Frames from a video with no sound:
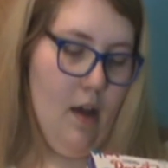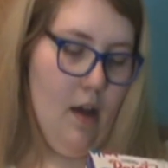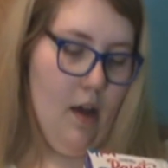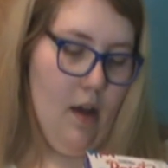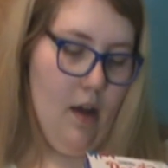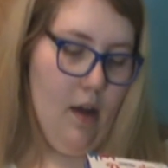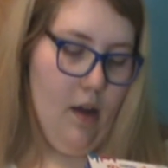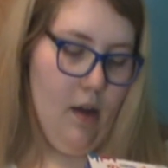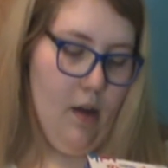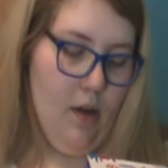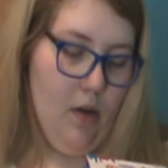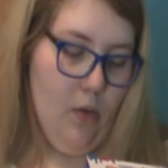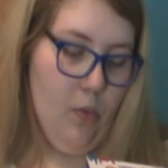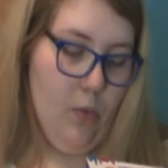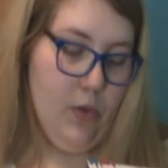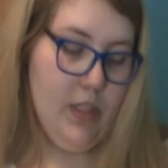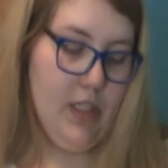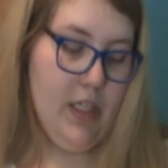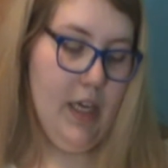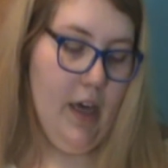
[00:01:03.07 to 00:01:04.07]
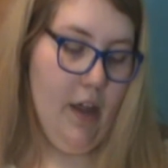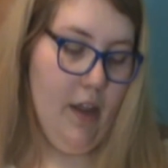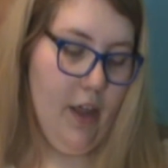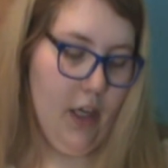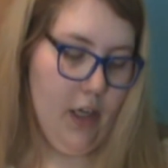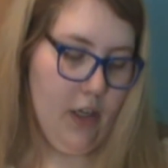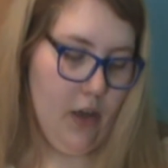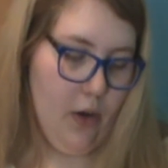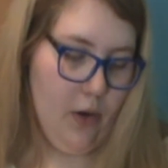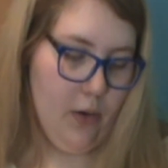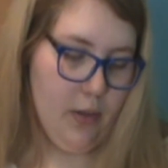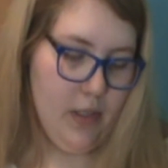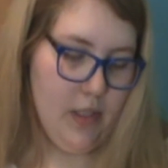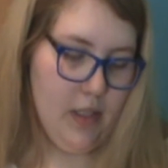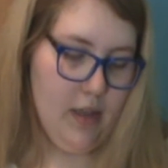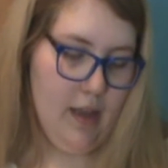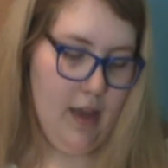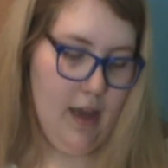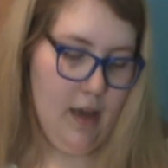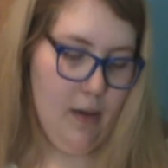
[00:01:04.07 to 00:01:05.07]
We'll see how that goes.
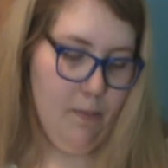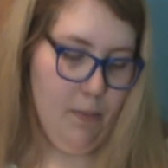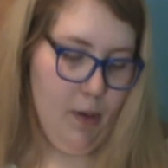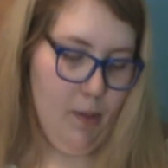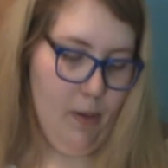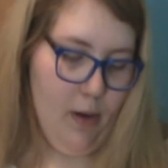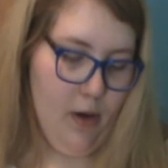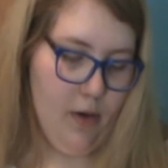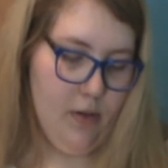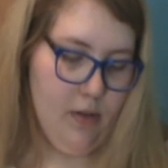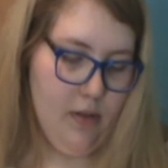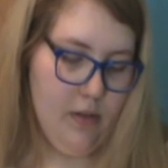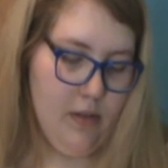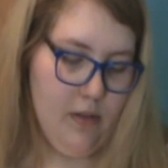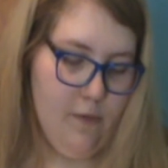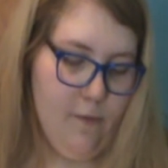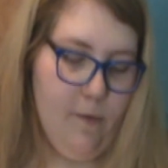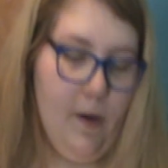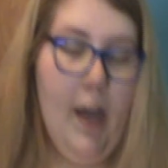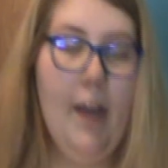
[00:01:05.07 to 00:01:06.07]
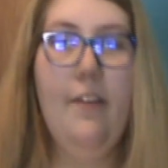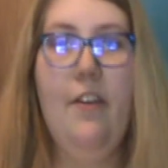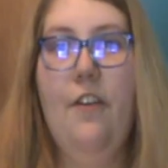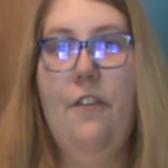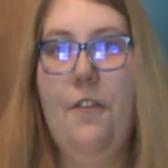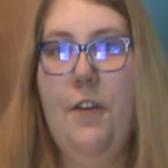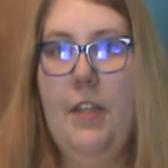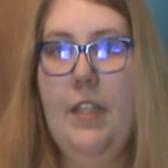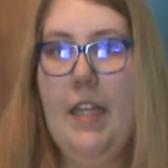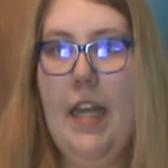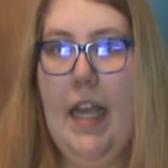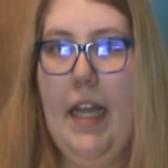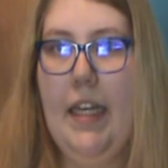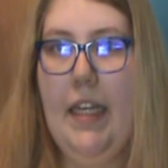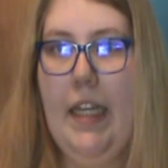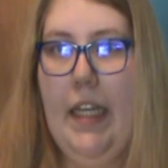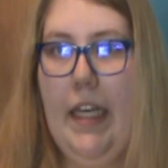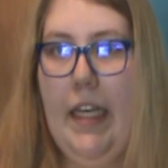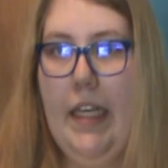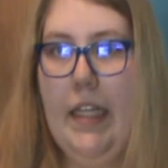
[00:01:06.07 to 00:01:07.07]
They propose 5 different
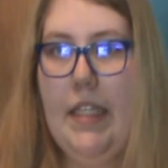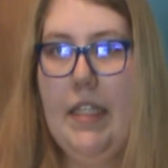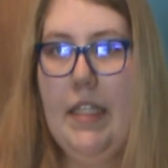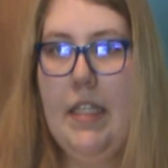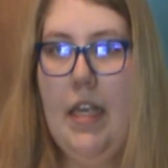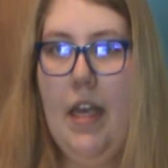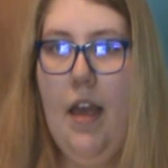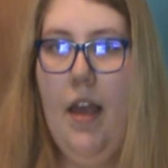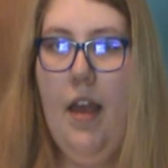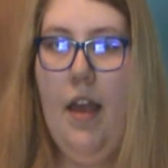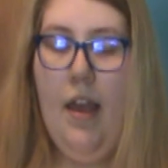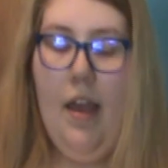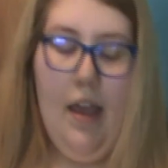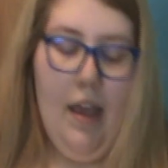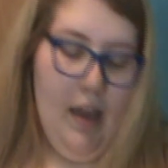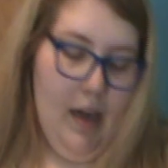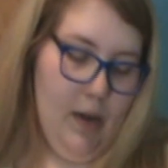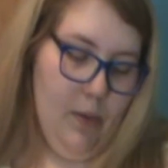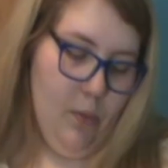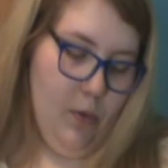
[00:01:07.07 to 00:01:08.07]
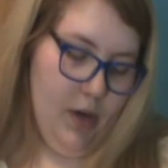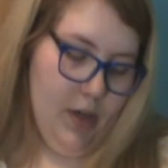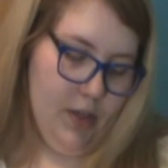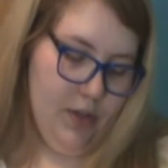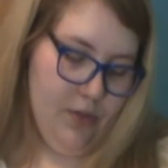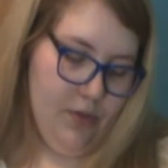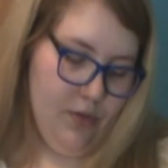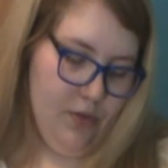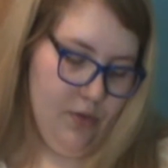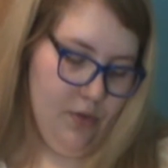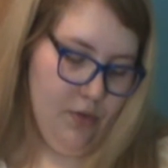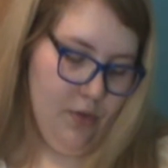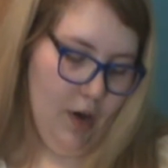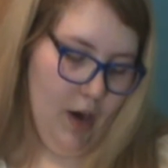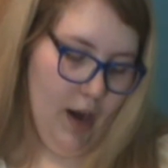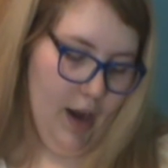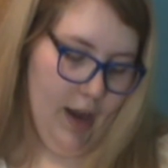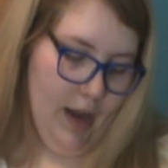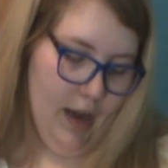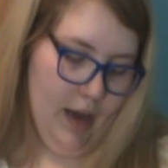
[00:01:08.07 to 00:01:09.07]
techniques and I want to
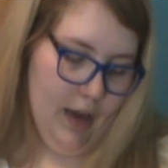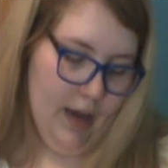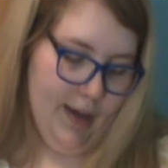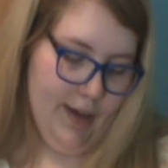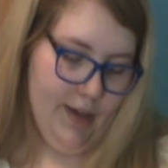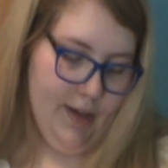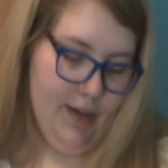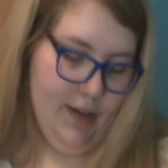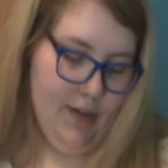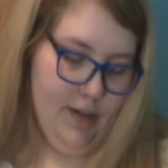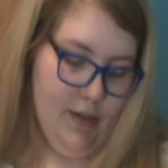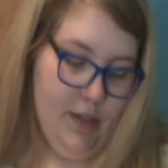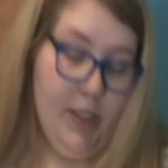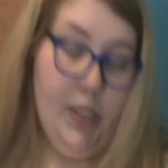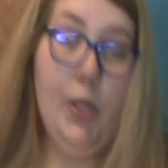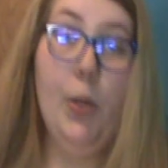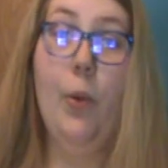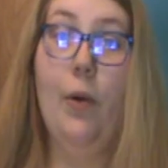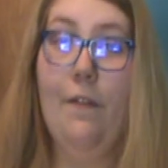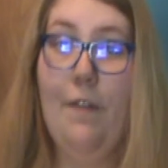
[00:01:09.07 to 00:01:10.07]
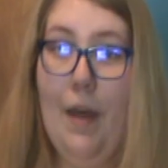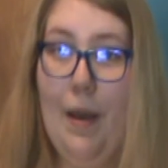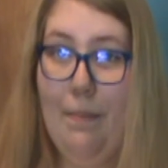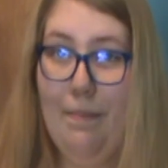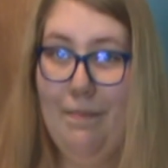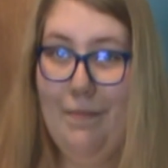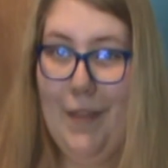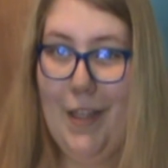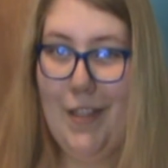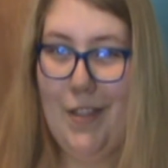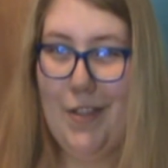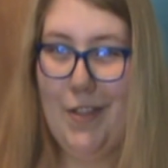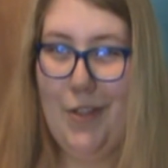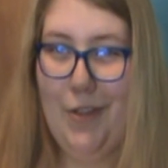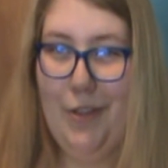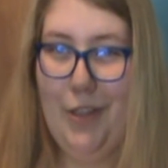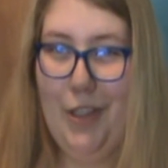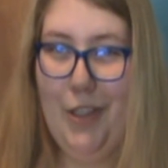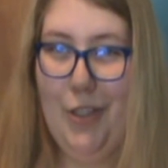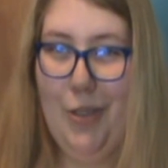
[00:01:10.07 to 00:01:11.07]
try 2 of them because there's
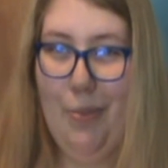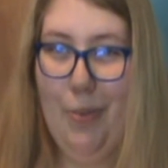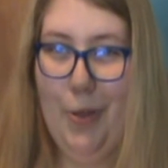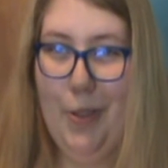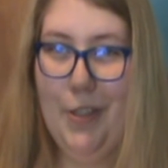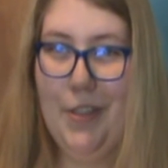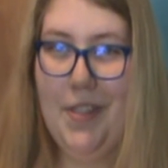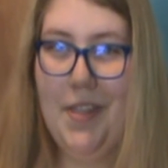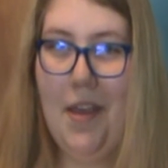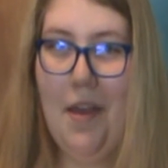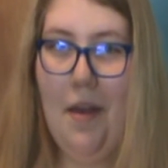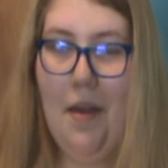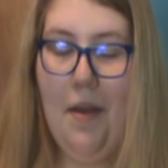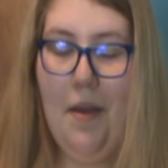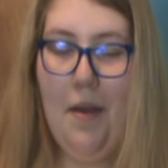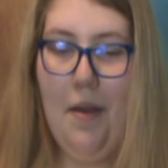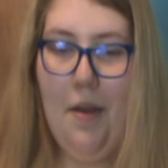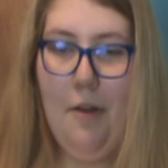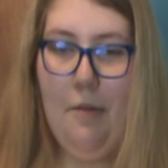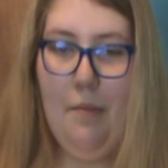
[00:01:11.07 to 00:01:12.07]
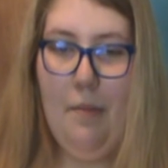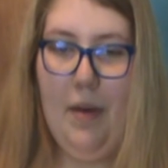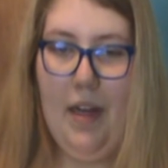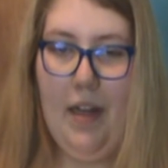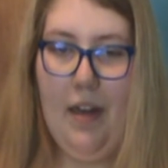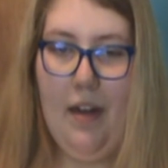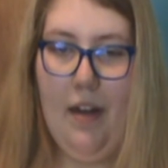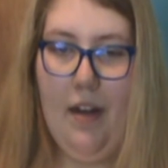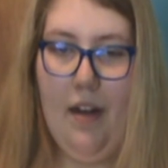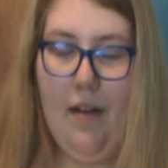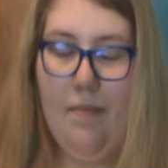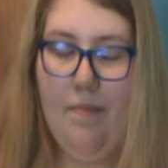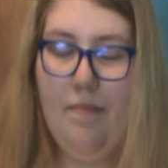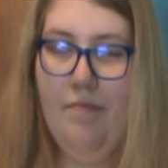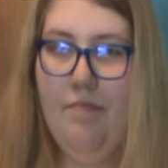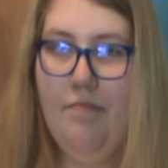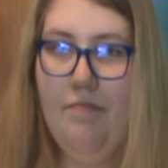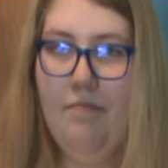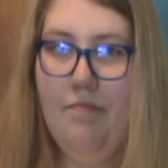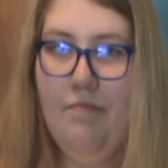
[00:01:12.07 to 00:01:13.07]
only 2 boards. But
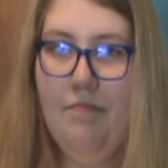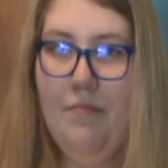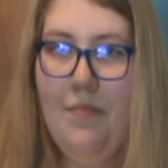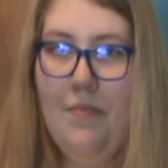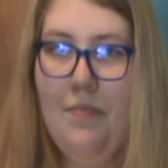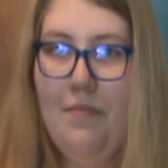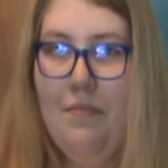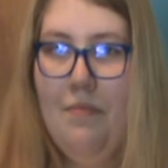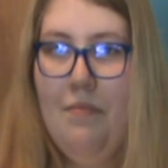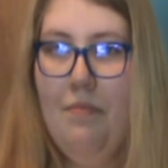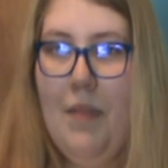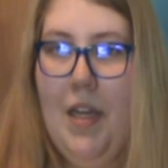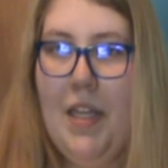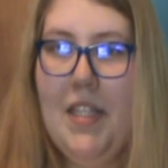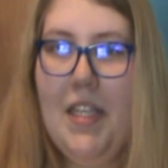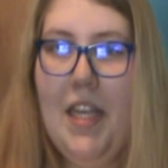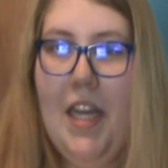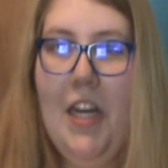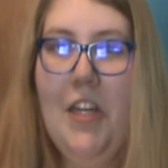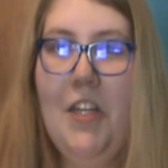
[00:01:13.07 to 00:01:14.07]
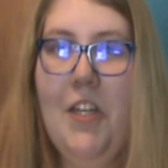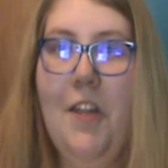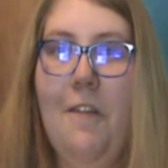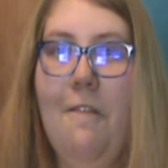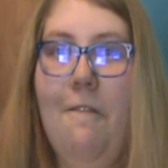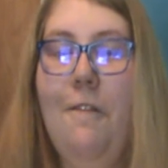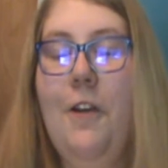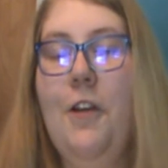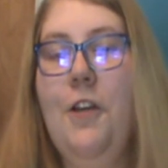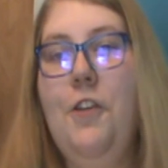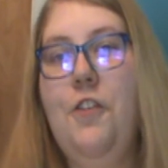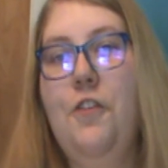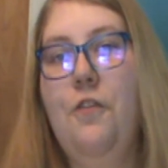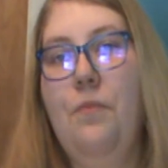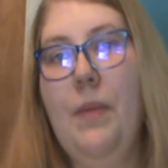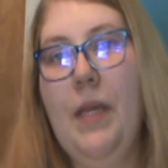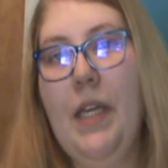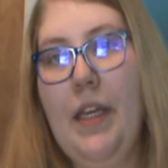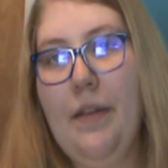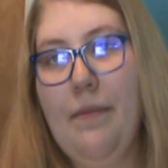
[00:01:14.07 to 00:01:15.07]
let's get into the footage of
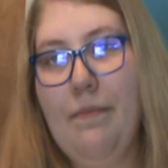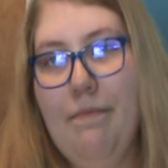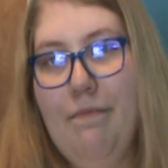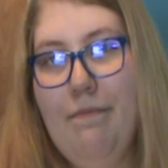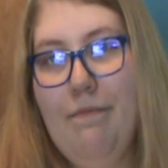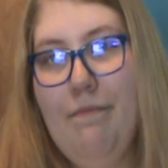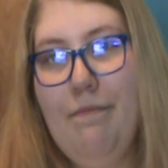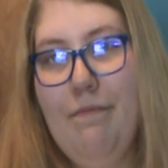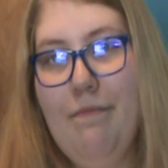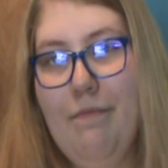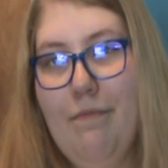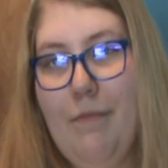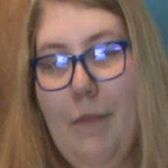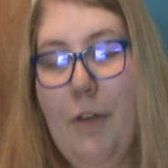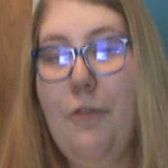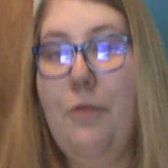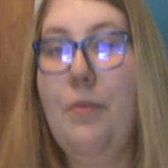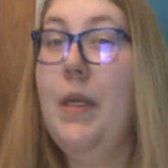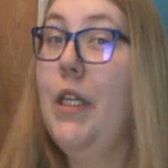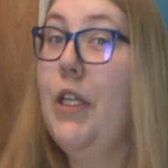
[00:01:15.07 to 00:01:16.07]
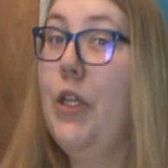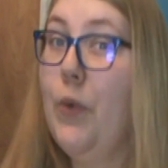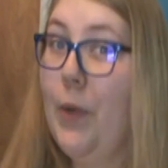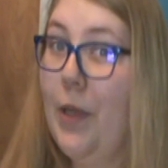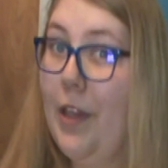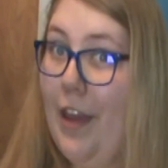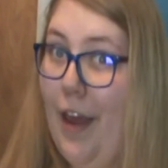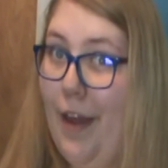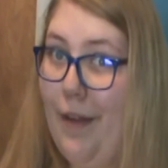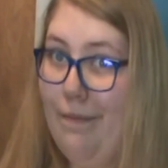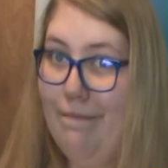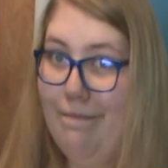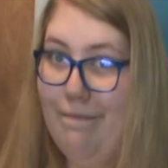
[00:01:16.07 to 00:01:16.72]
me doing that.